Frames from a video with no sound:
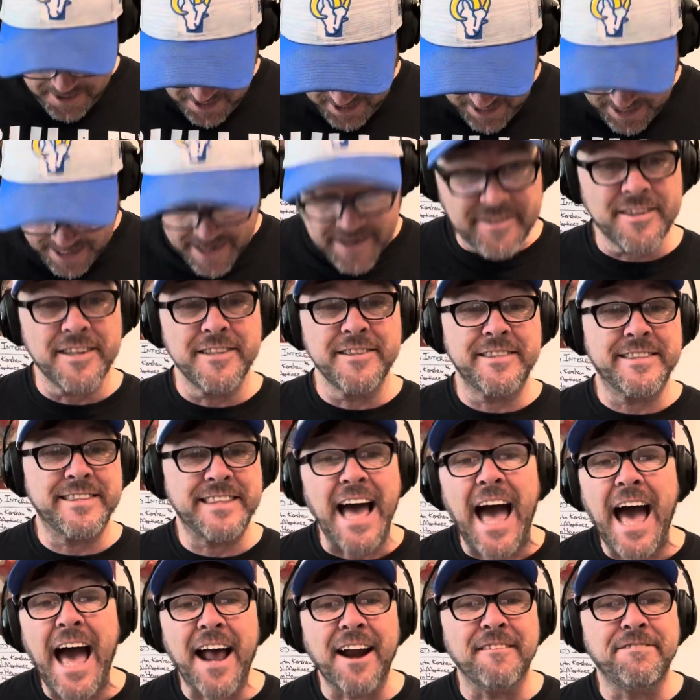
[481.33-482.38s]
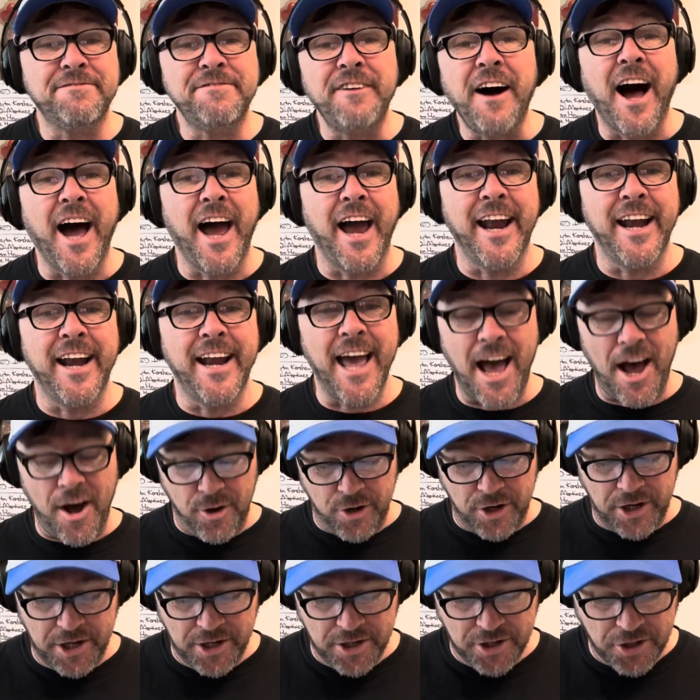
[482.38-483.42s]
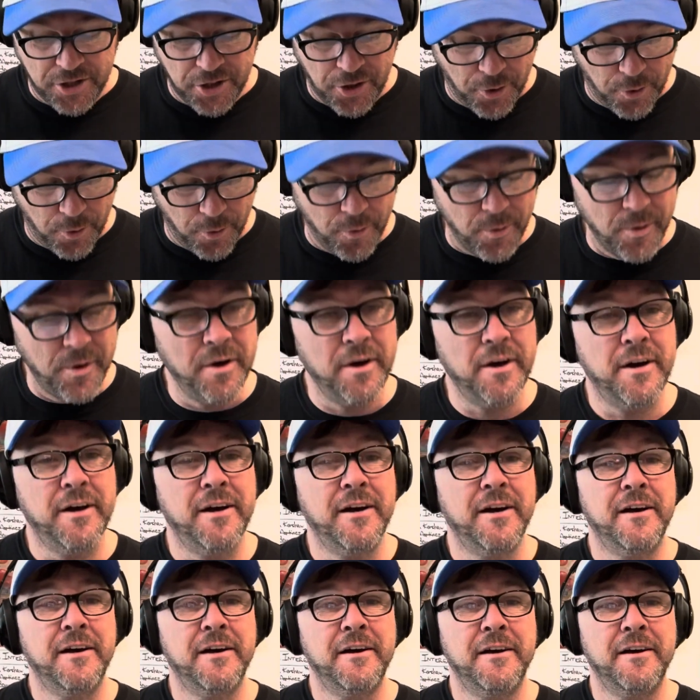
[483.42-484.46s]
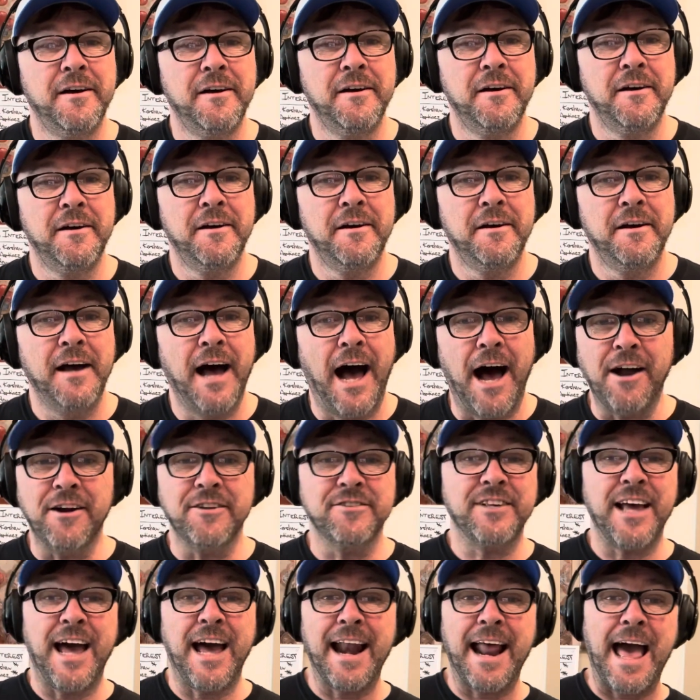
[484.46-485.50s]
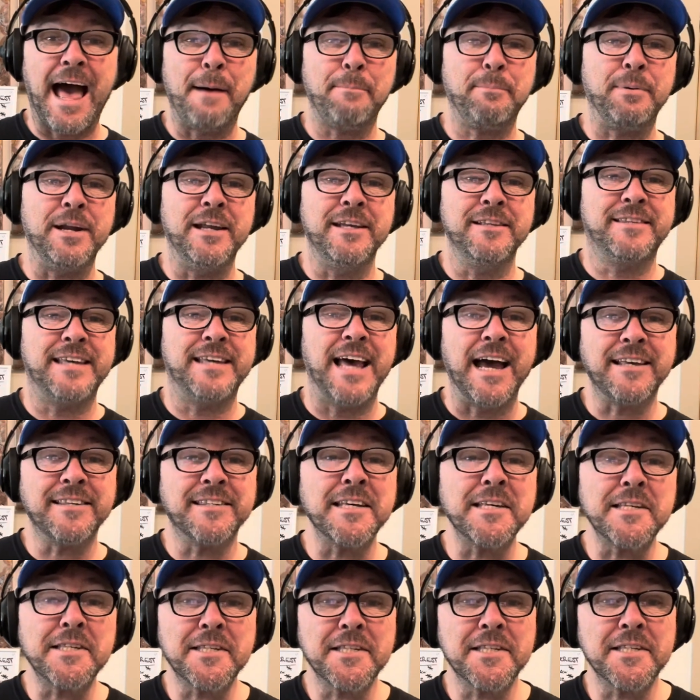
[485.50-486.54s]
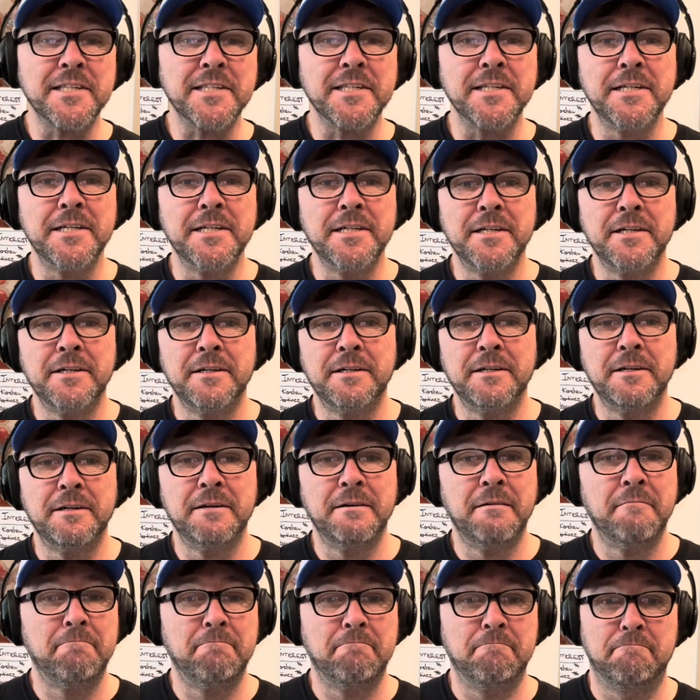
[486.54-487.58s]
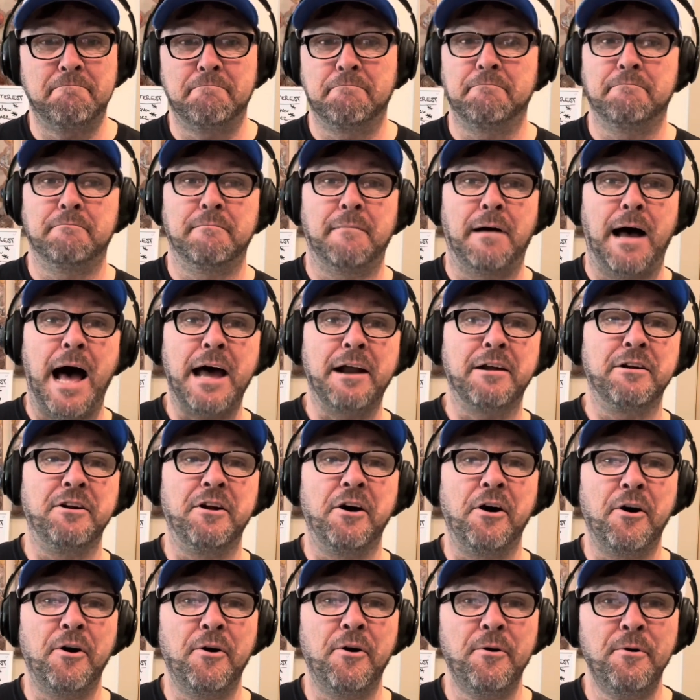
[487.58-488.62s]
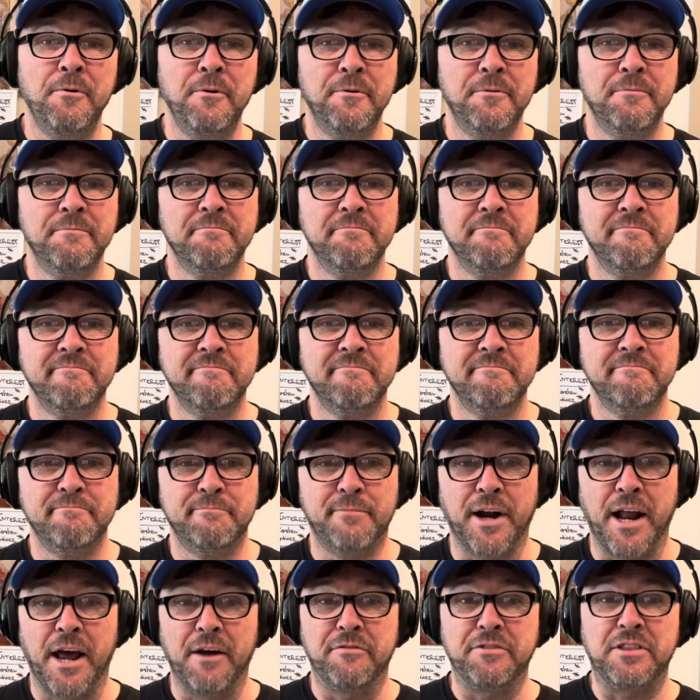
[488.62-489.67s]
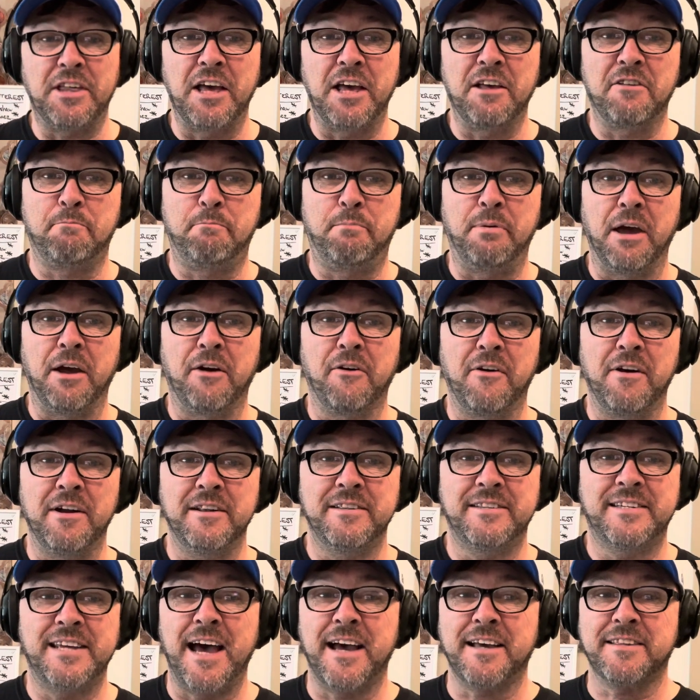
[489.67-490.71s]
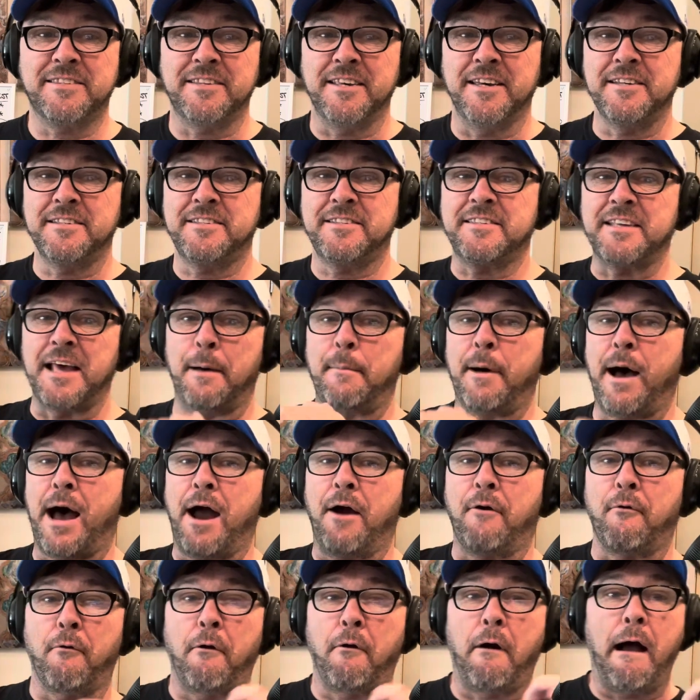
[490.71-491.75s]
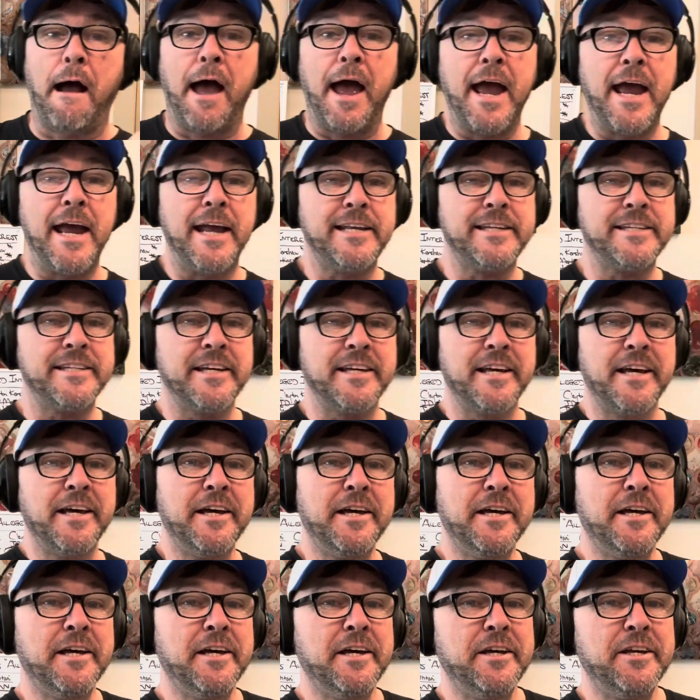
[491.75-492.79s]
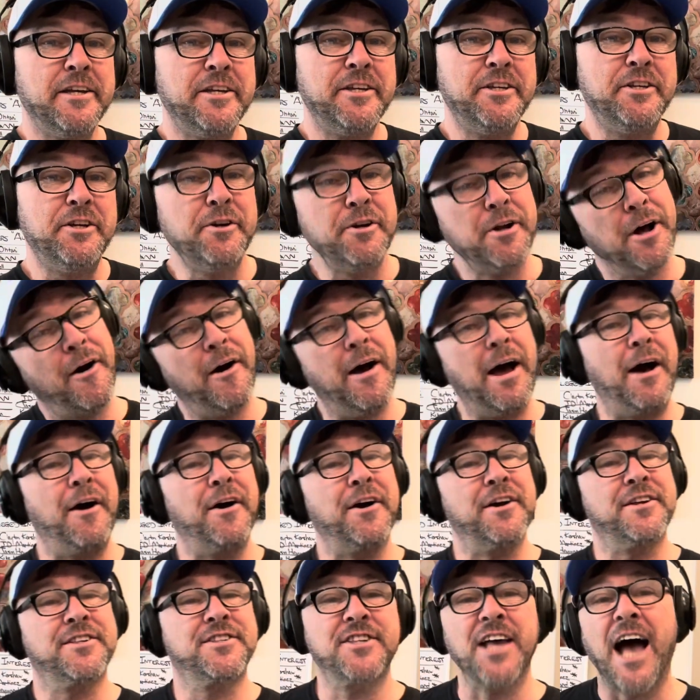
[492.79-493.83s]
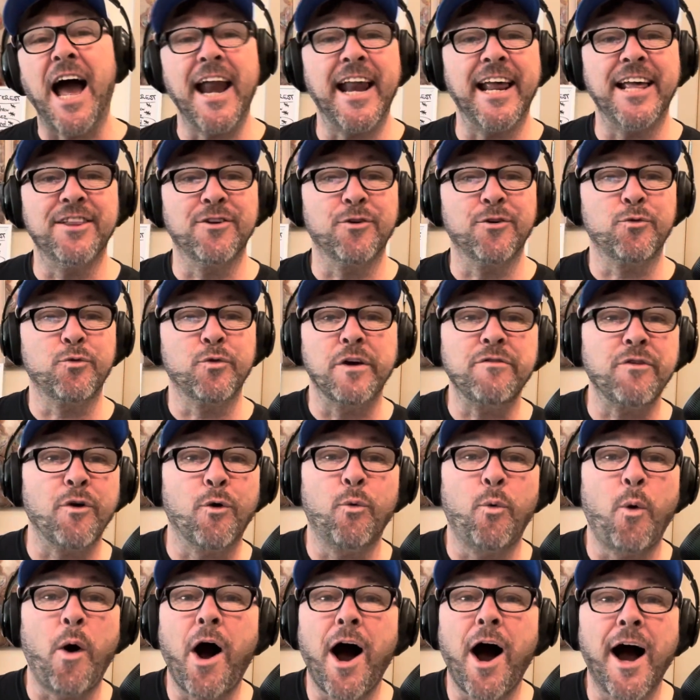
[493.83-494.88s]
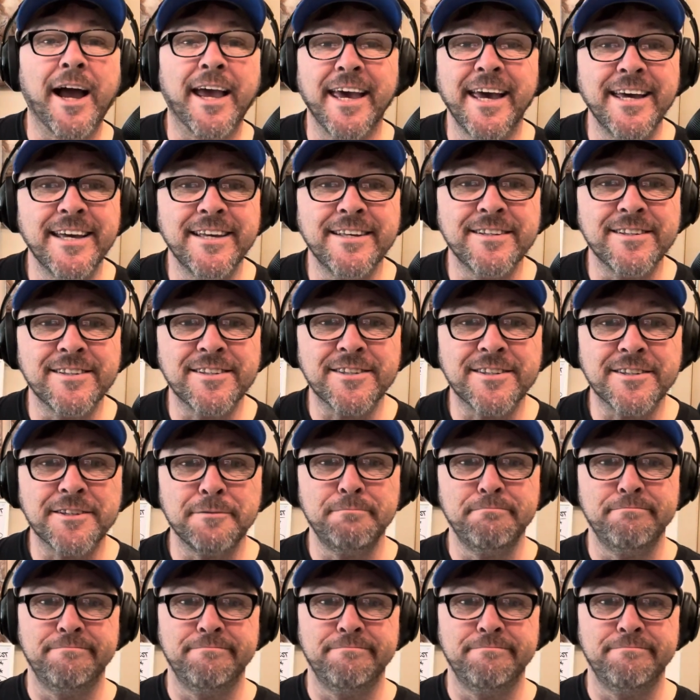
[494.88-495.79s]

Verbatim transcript: Isn't that a fine how do you do? How does that happen in Texas? I don't know, but everything's bigger in Texas. Am I right? You know how exciting the Riverwalk is.